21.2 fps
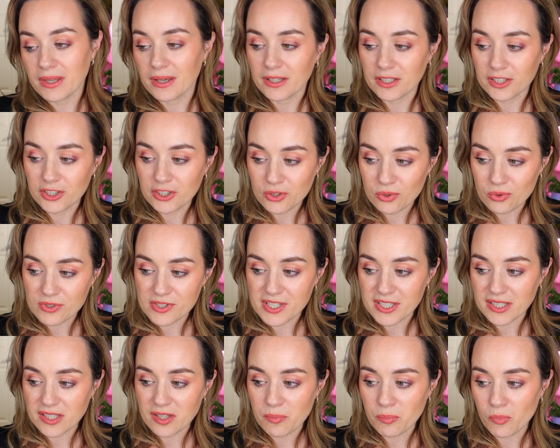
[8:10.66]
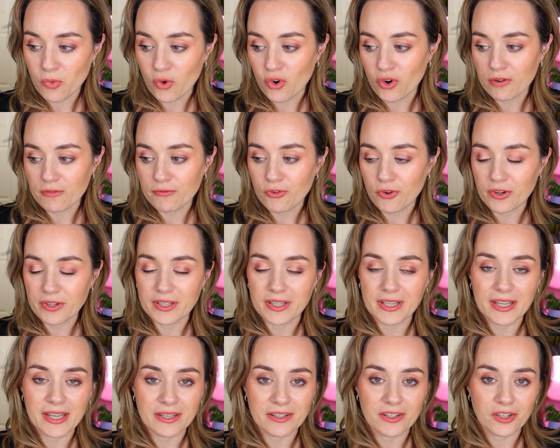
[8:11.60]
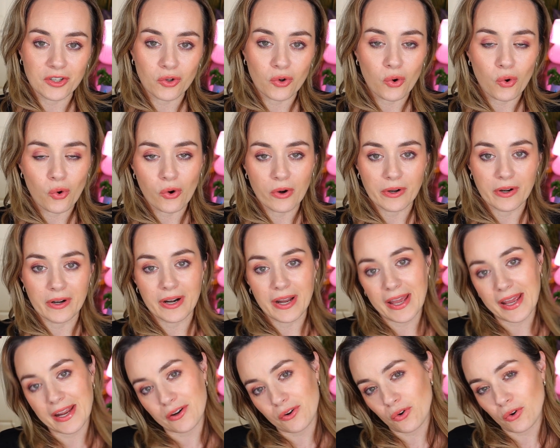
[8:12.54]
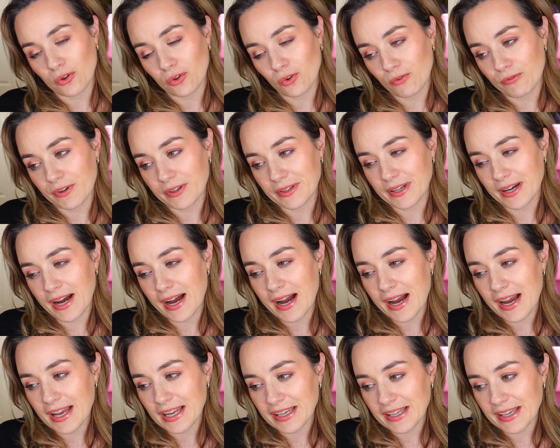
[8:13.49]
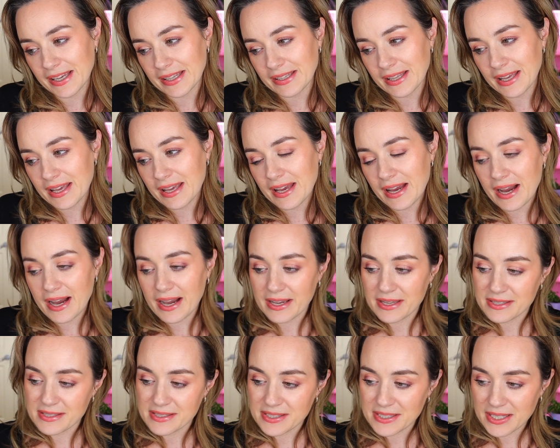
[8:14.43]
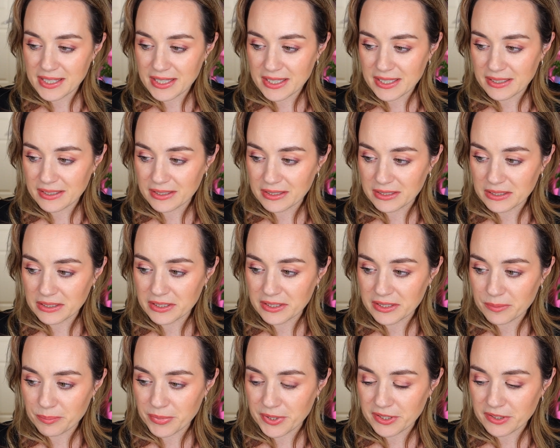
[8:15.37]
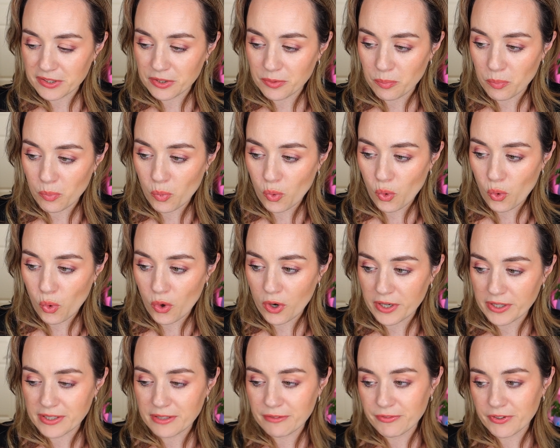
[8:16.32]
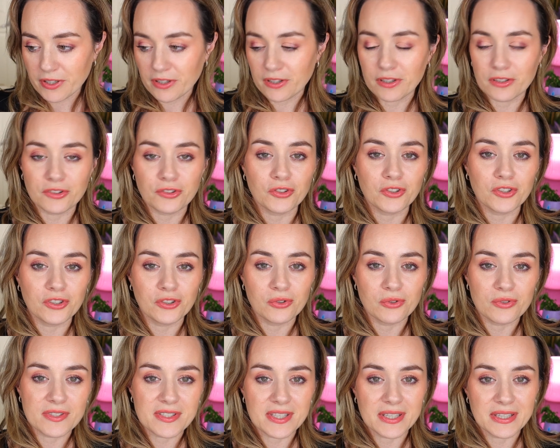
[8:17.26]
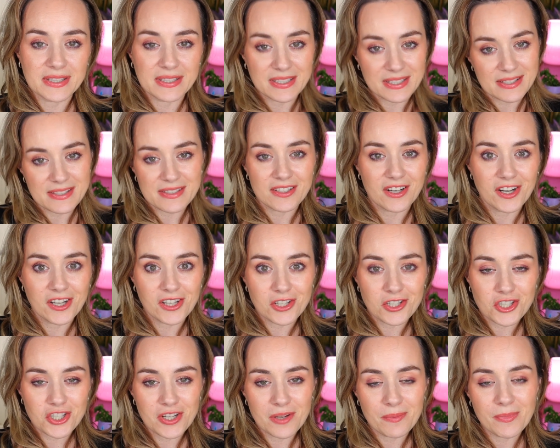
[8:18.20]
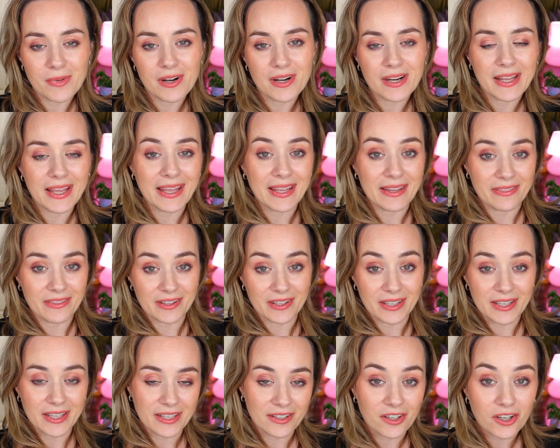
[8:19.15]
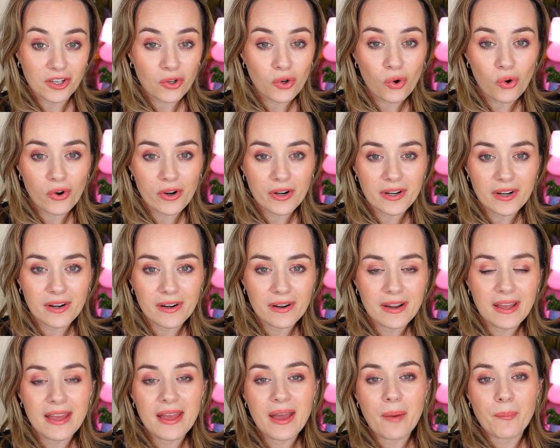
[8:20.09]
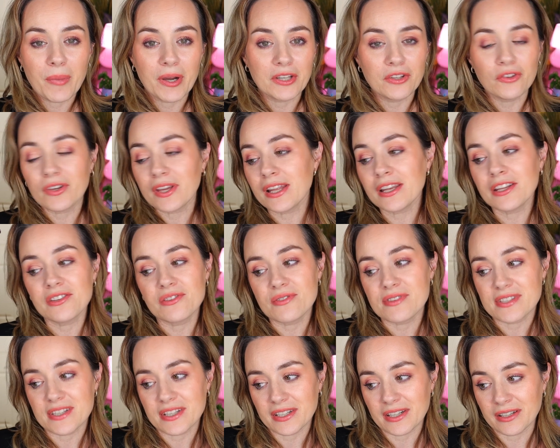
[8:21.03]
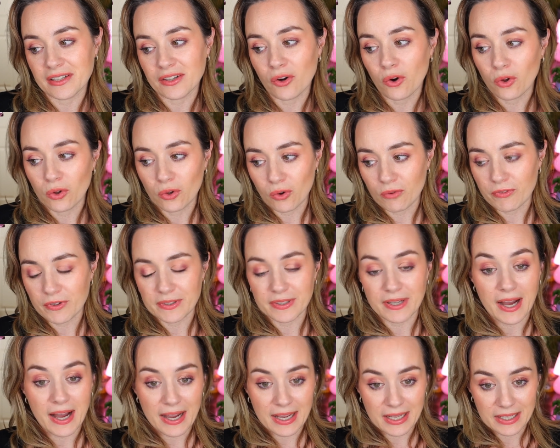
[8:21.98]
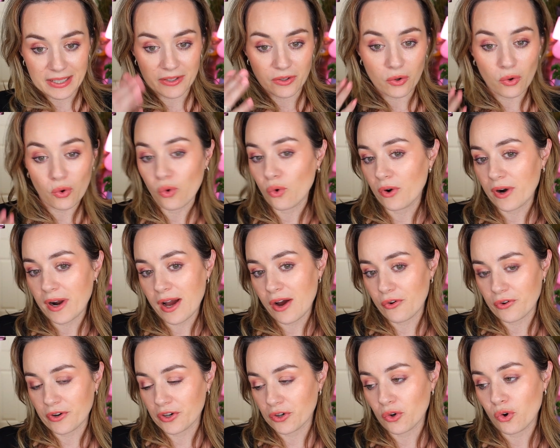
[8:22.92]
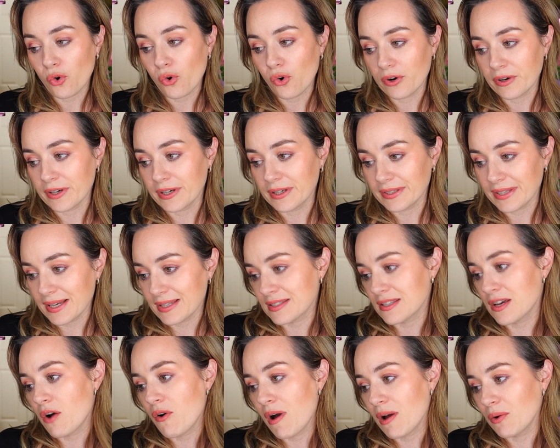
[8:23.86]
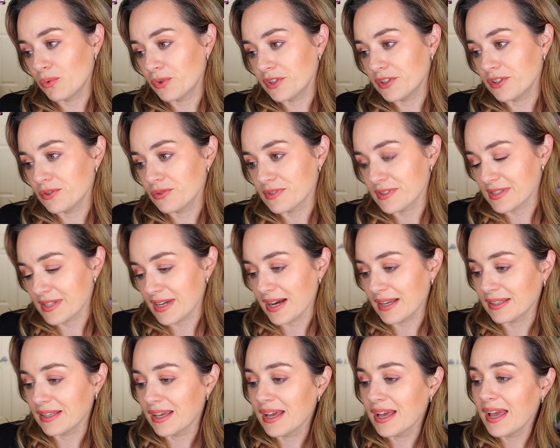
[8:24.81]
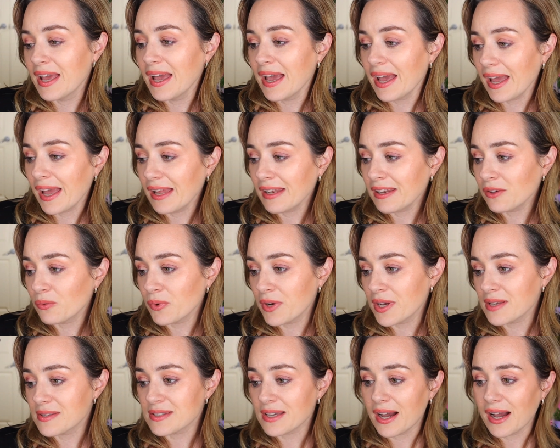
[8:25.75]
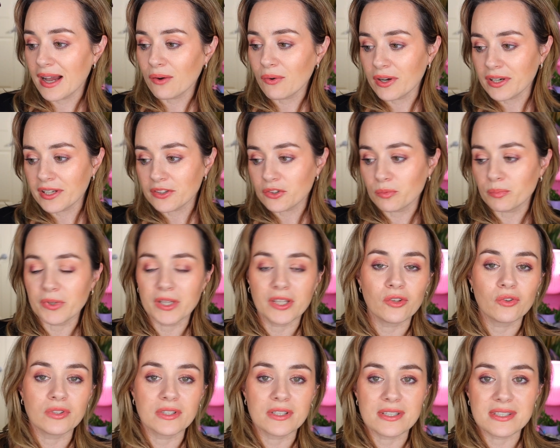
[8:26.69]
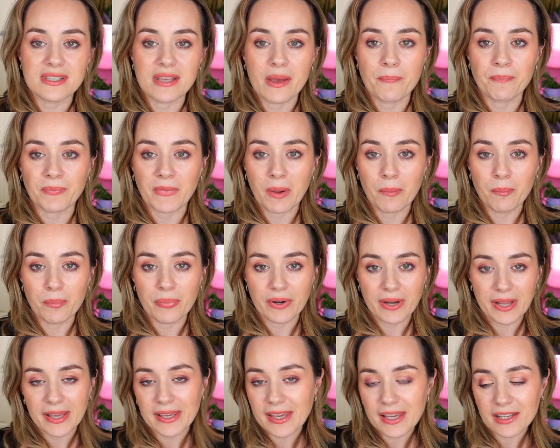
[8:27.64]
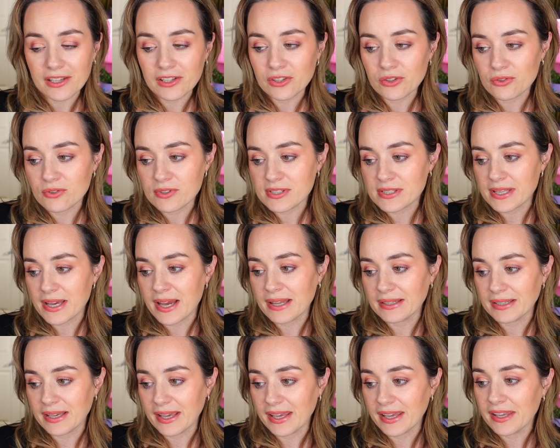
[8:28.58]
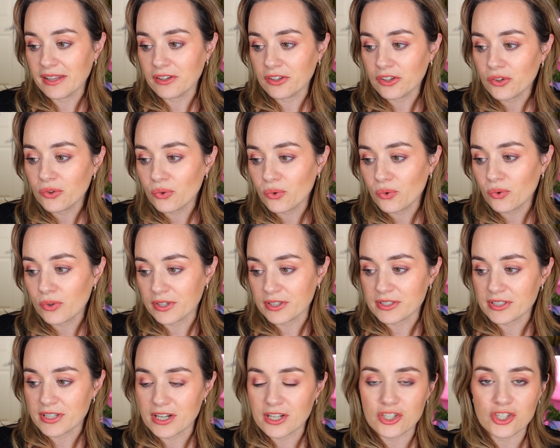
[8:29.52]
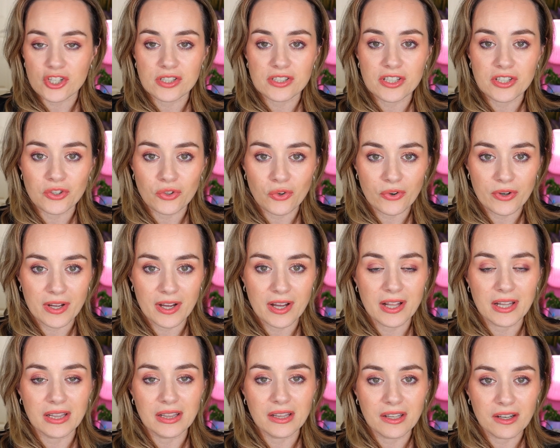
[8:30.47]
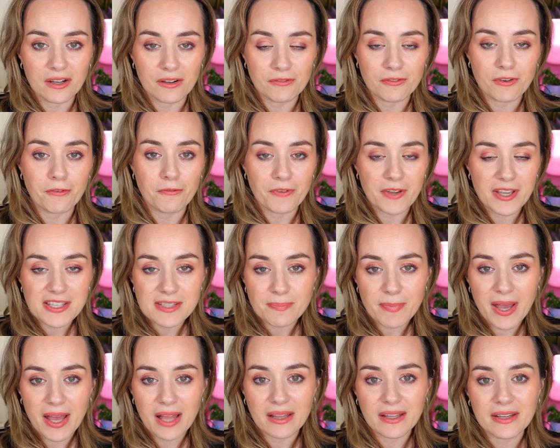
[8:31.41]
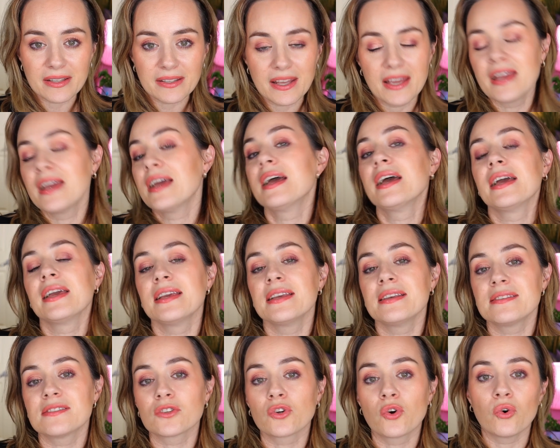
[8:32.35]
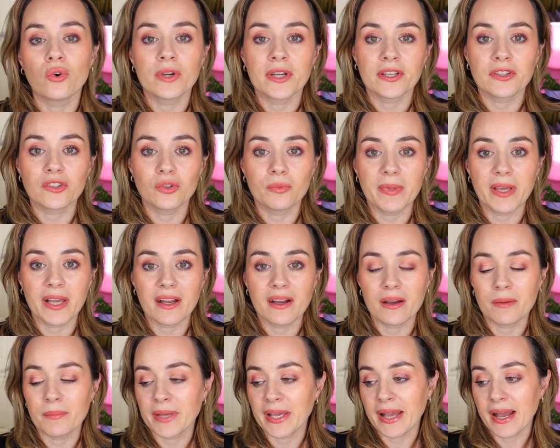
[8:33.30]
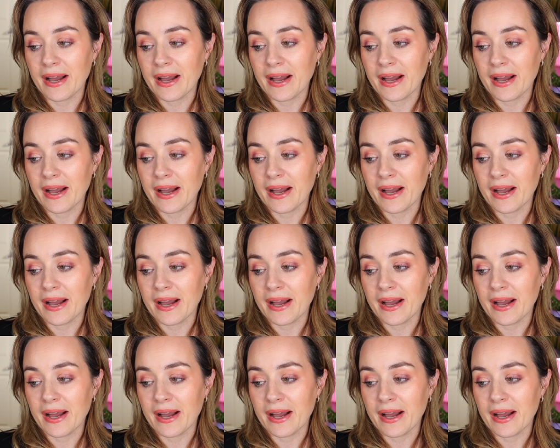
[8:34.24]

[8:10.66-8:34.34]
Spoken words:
use it more for the inner corner and all over the eyelid. I see it a little bit more difficult to use this darker shimmer in the inner corner, but you can use it on all over the eyelid or outer corner. That's how I would use that. Anyways, I wanted to bring you this breaking news that a new Natasha Denona Love Face palette is going to be coming